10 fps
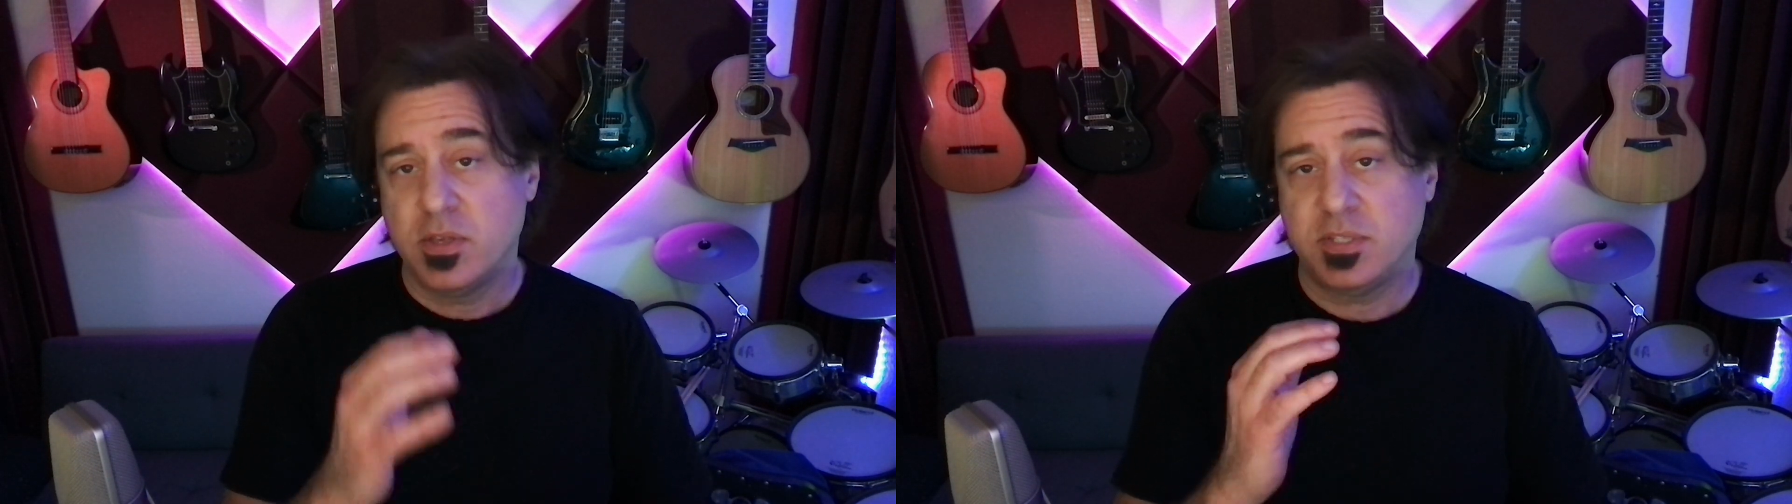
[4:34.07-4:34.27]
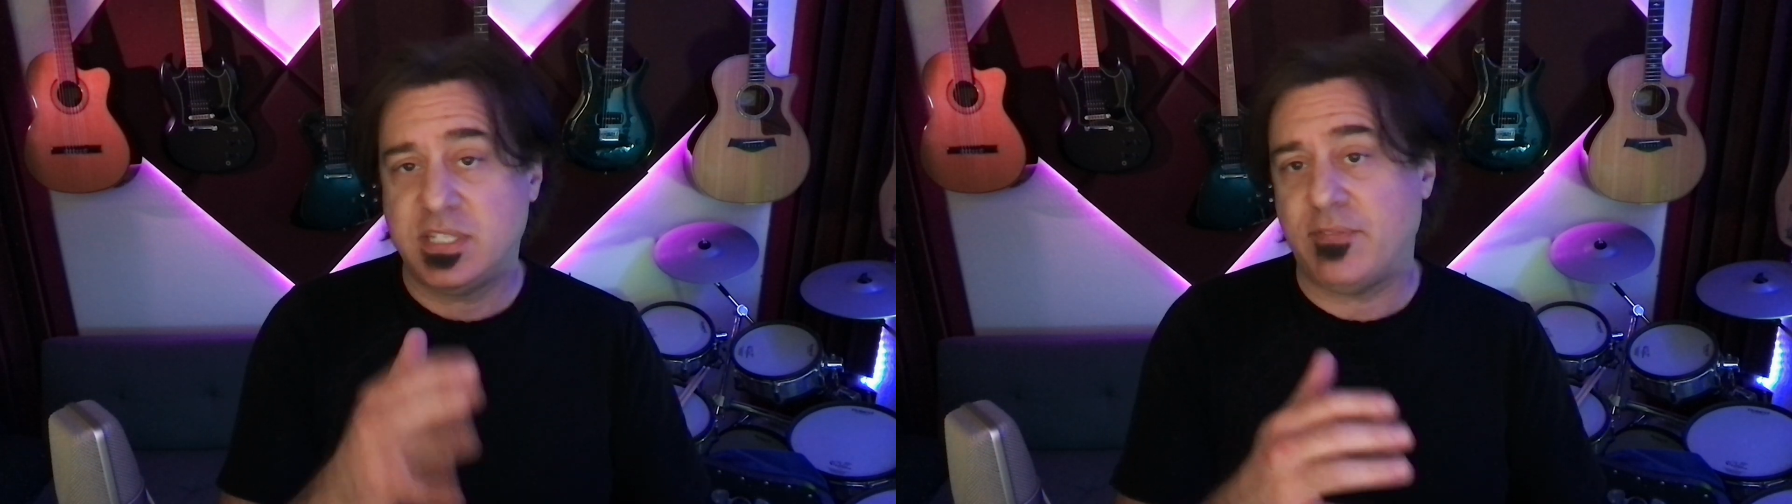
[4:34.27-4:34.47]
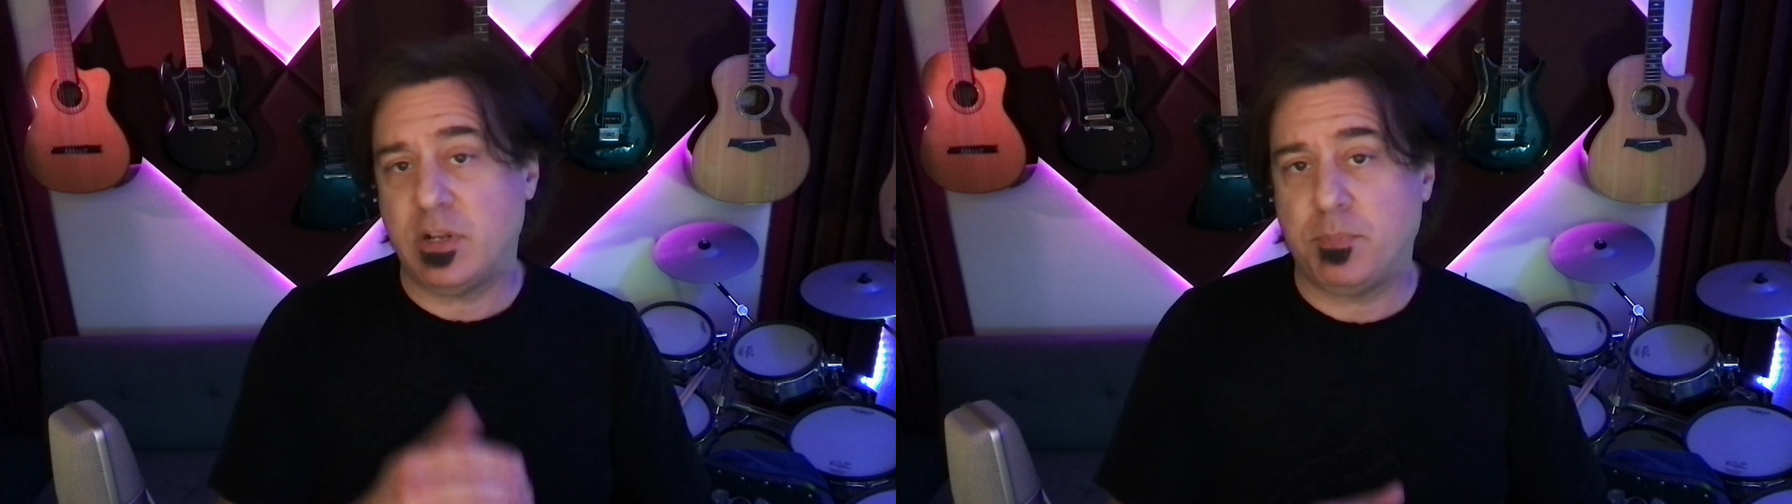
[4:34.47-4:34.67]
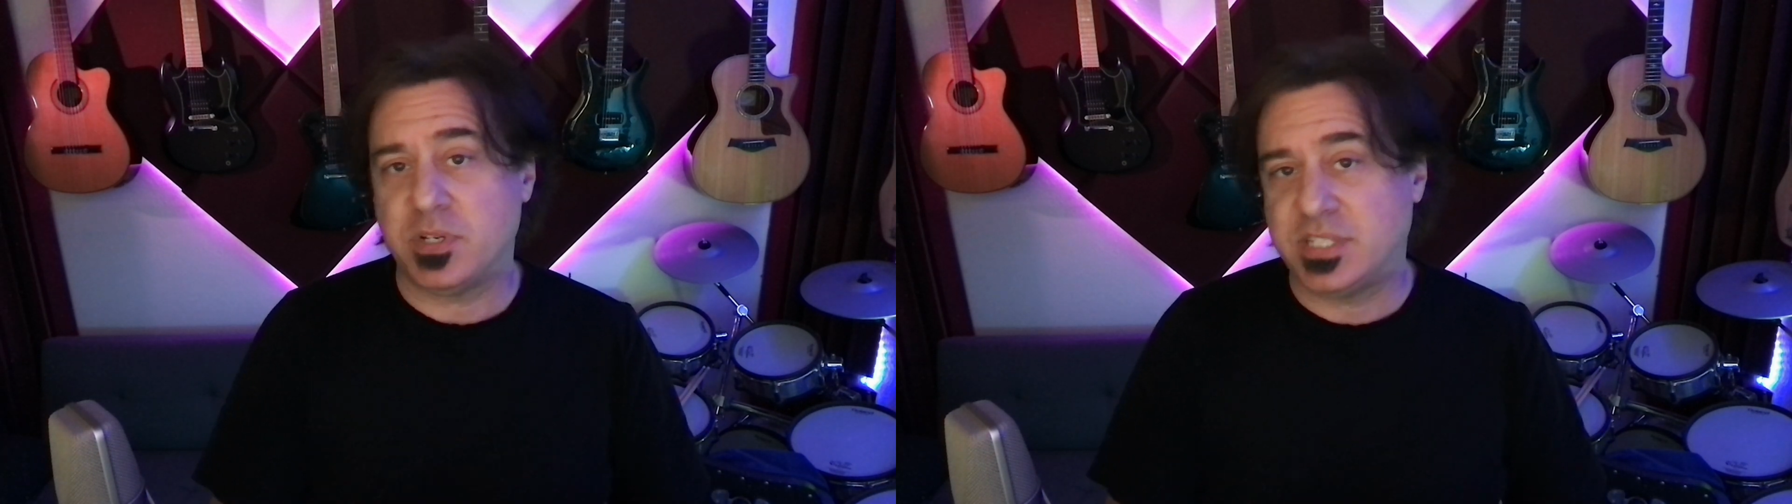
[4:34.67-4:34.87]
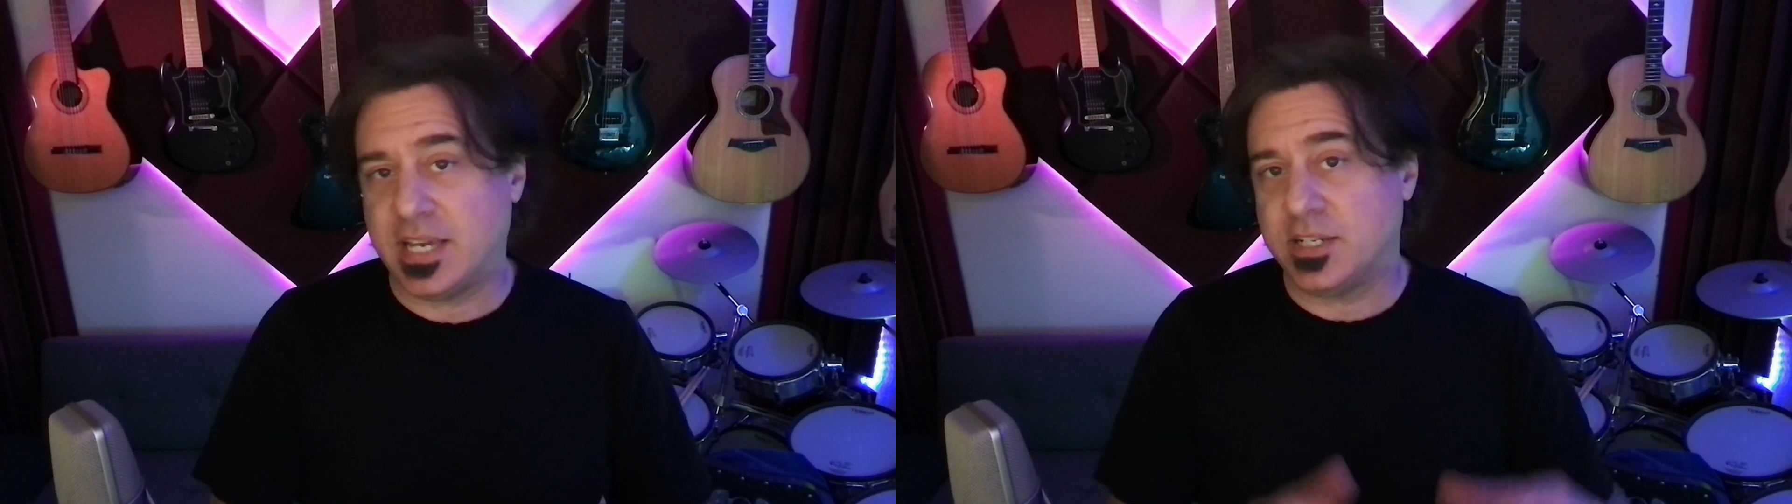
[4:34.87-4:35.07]

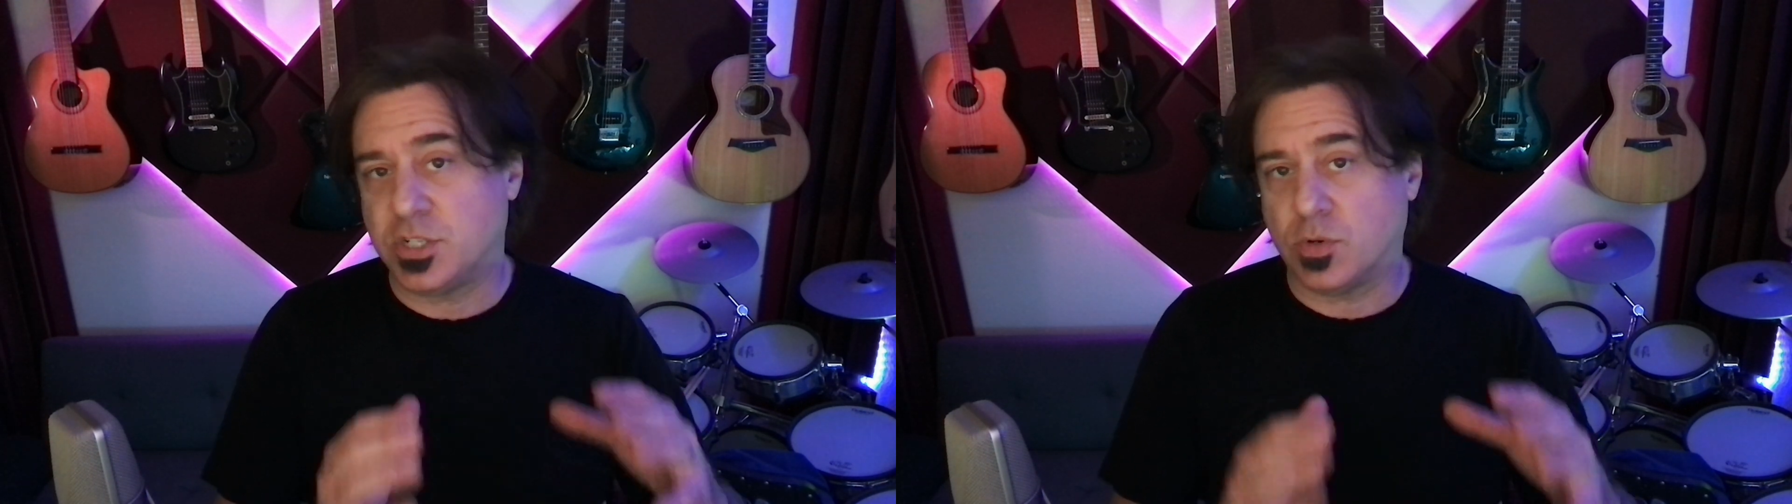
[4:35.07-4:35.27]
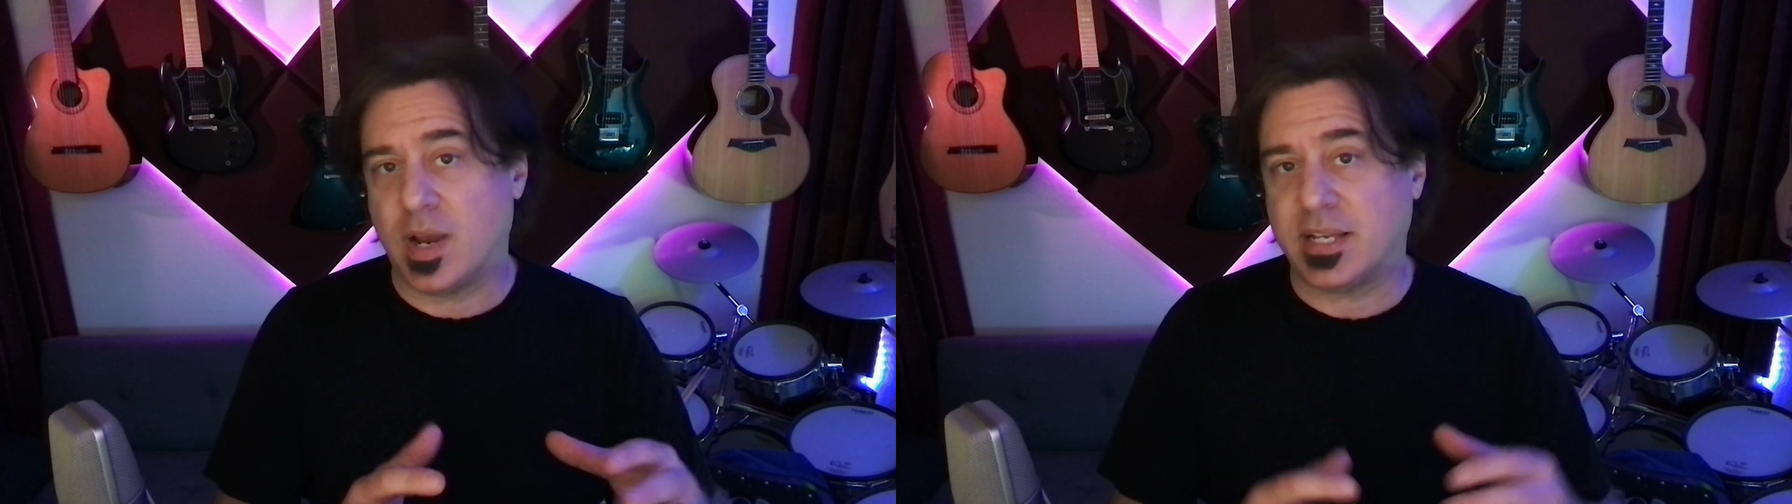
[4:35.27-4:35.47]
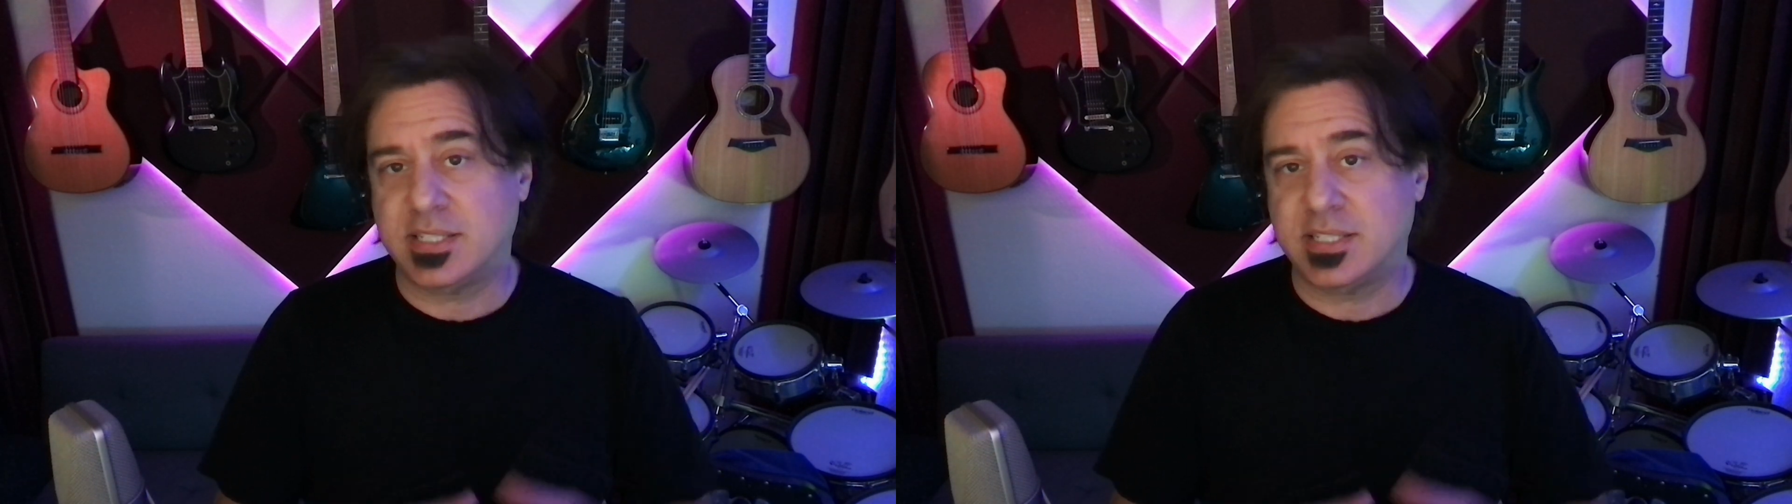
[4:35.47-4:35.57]
70% direct